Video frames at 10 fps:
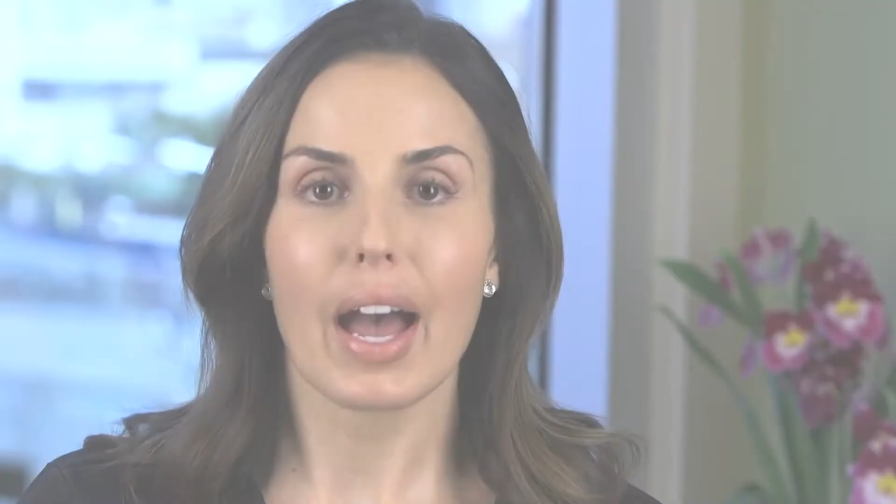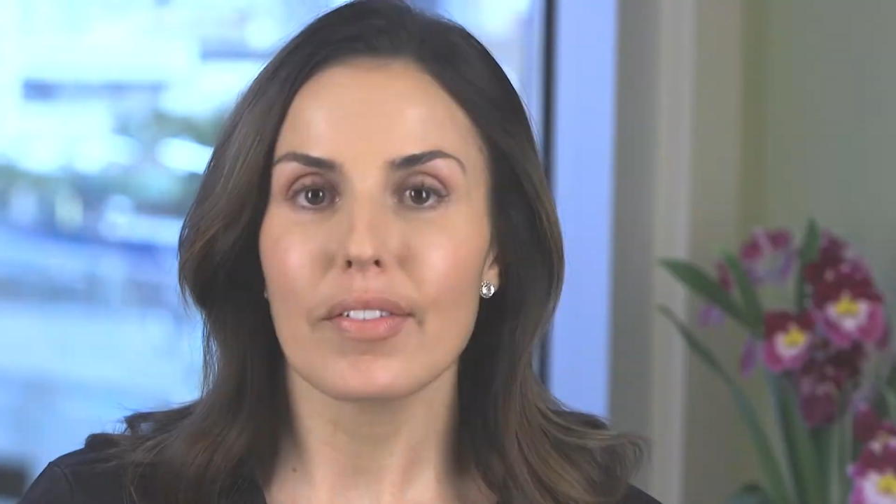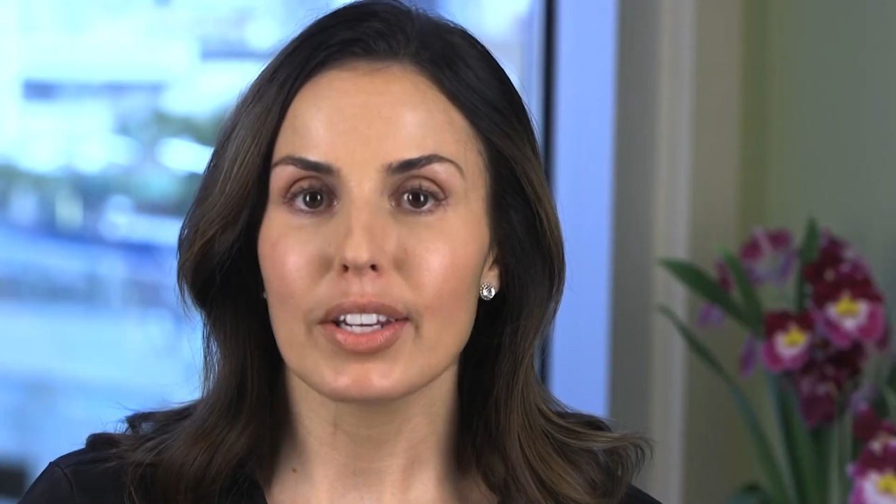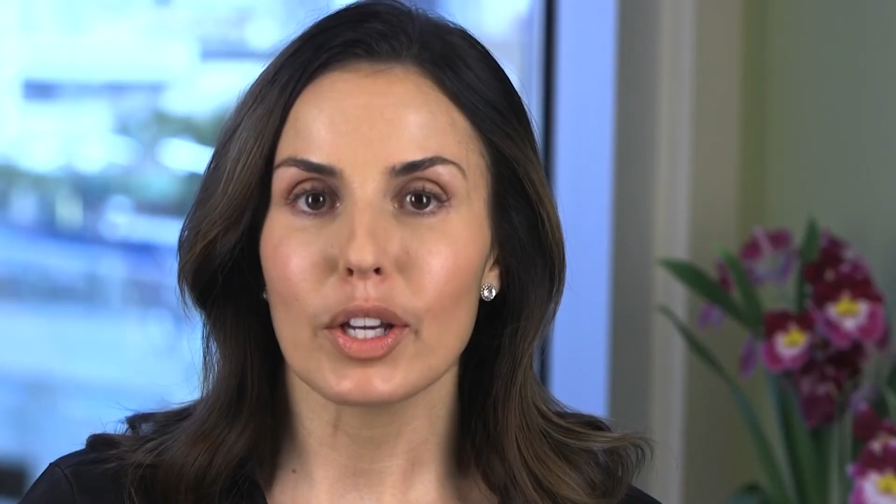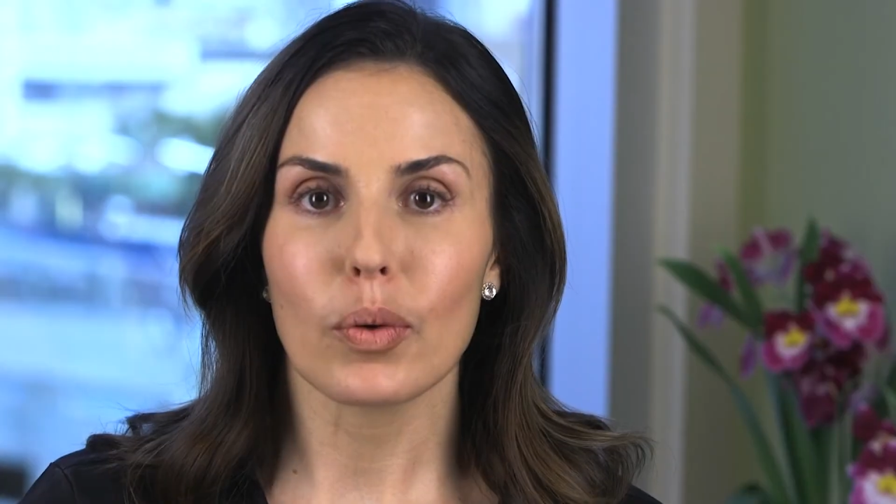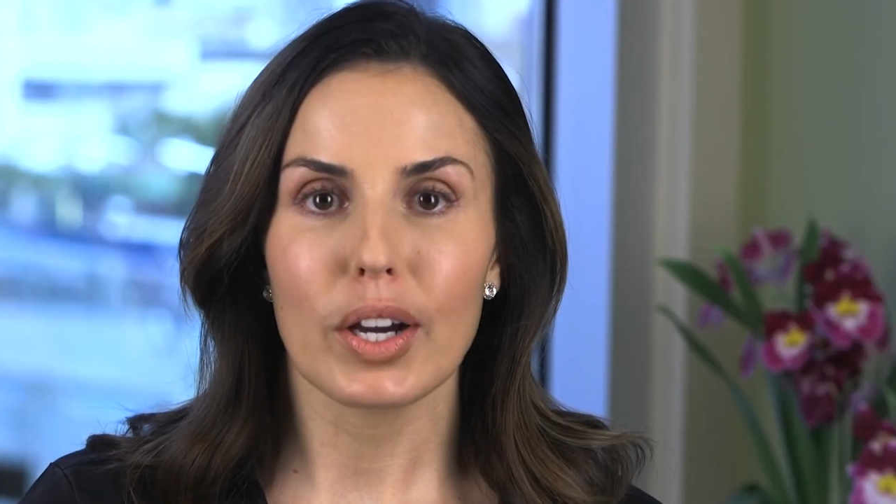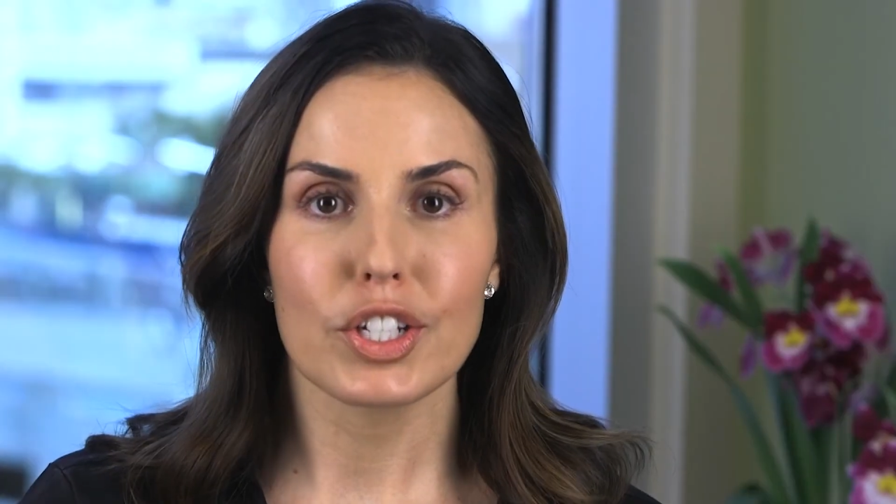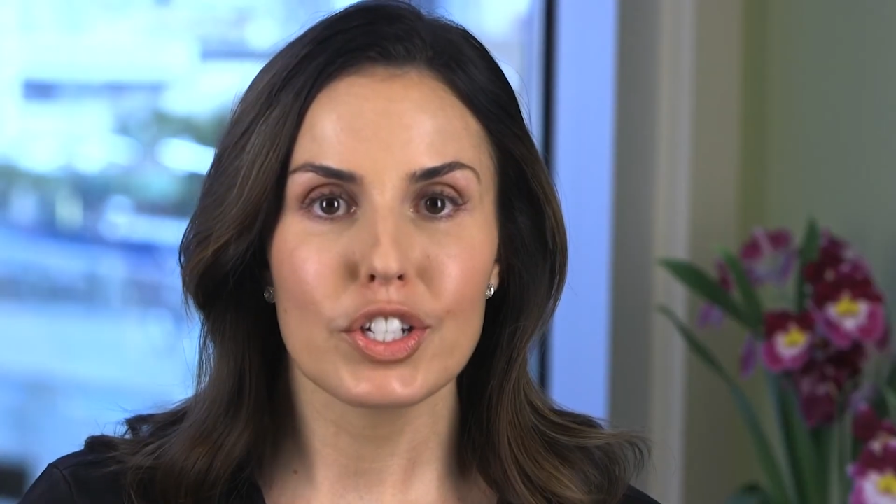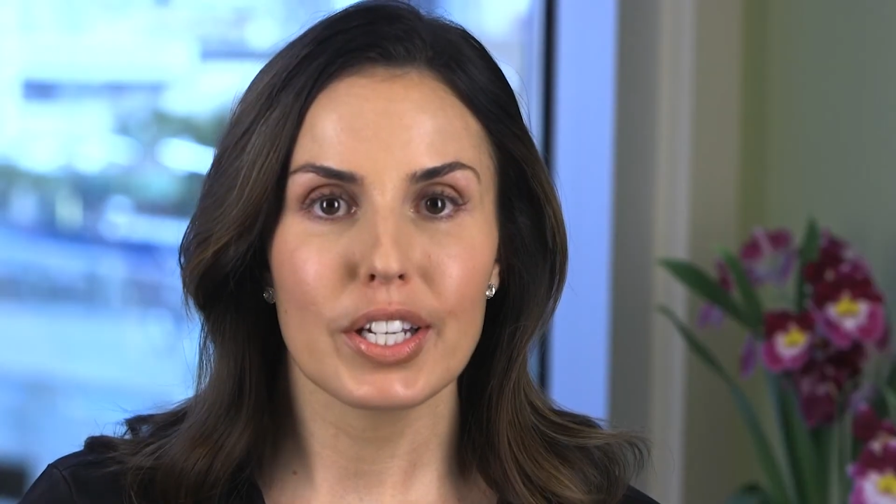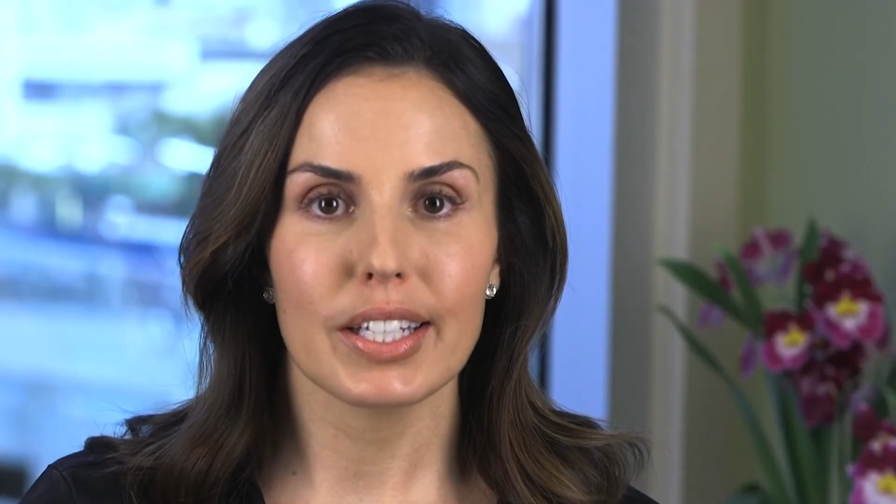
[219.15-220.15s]
have any
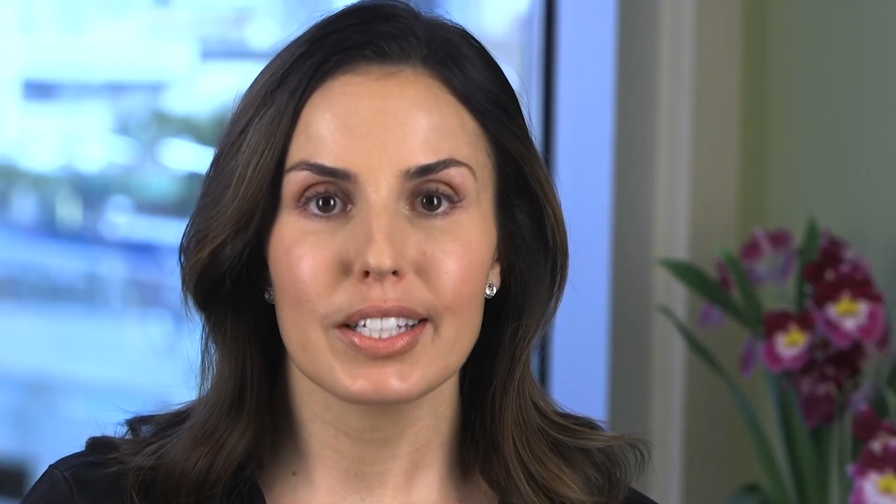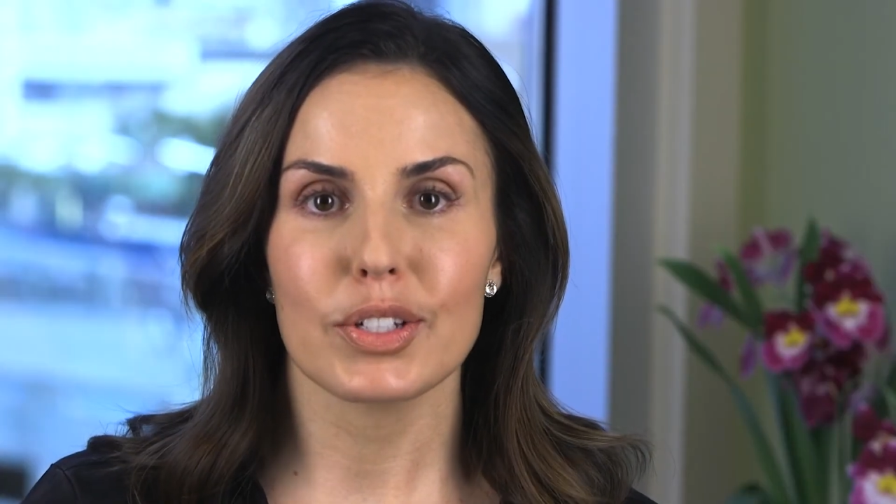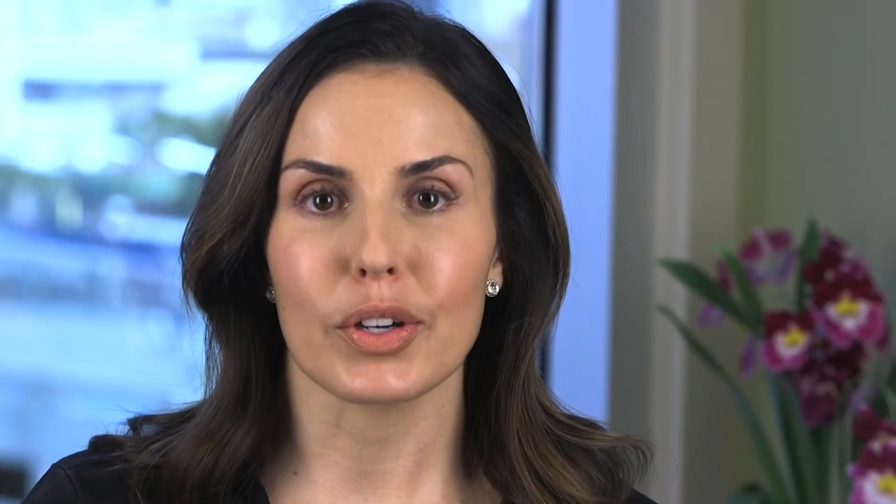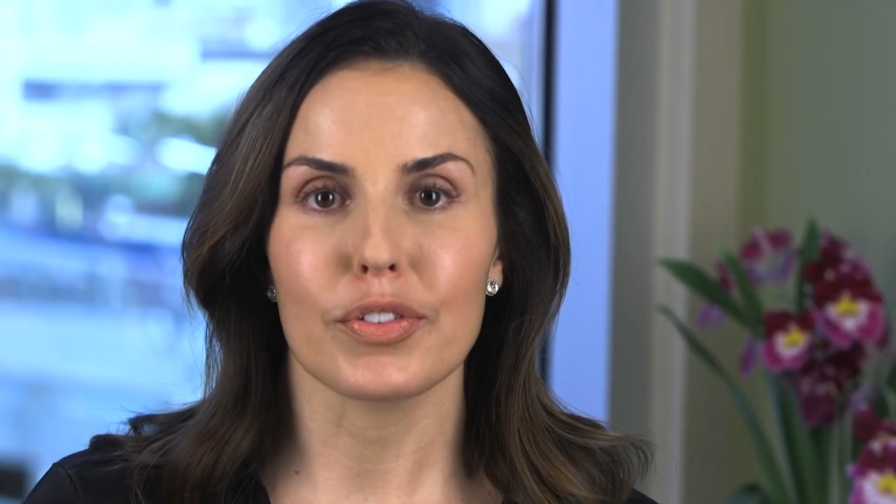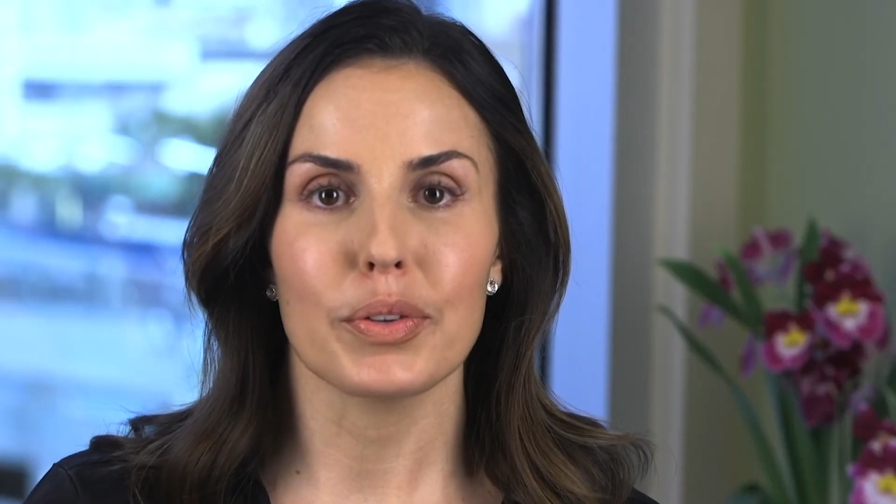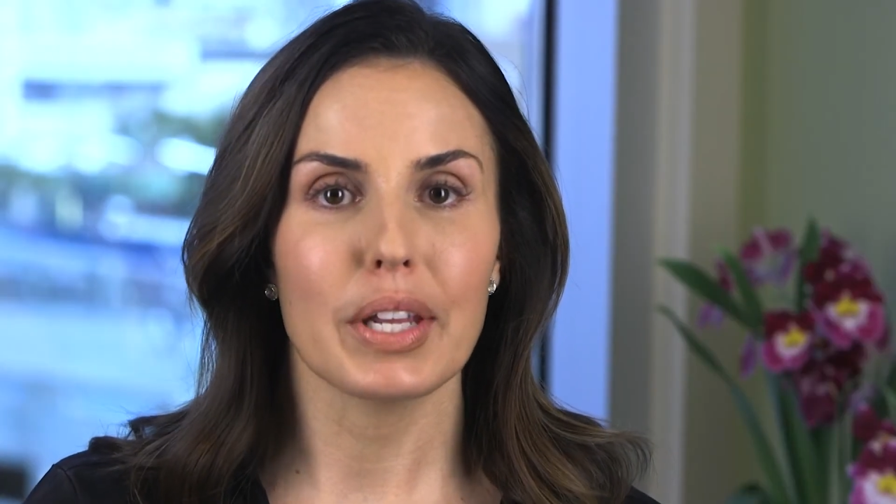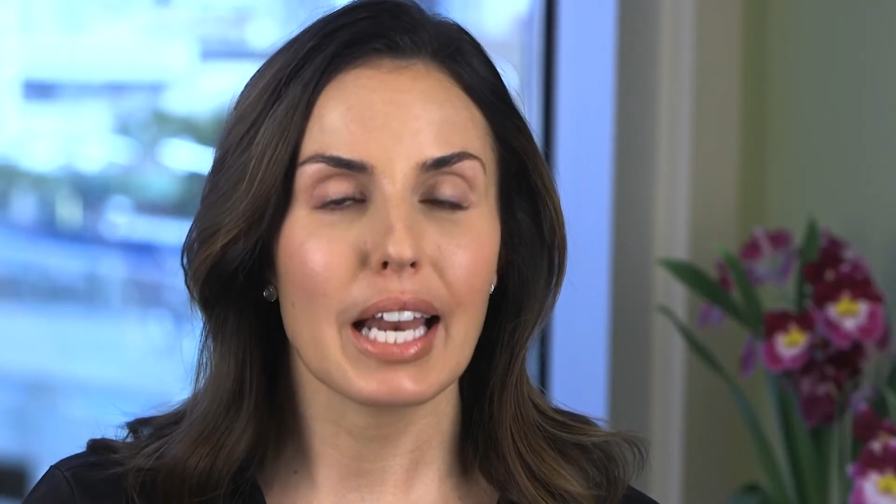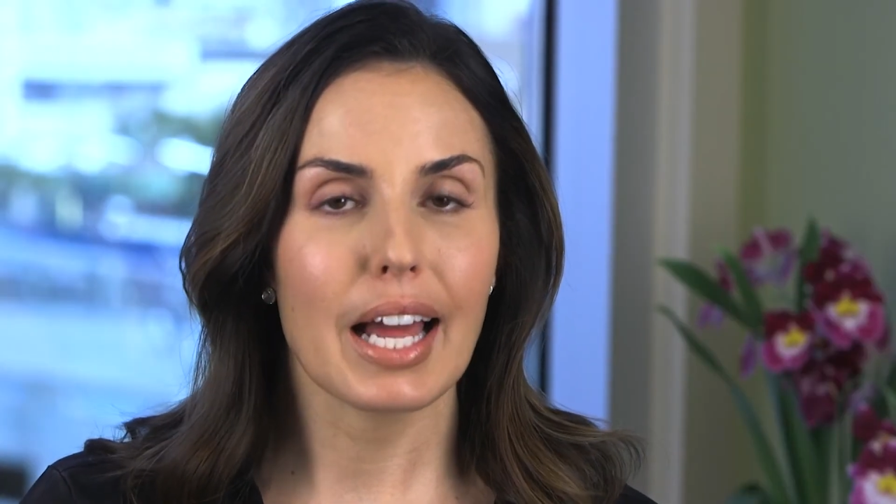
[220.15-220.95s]
questions or if you need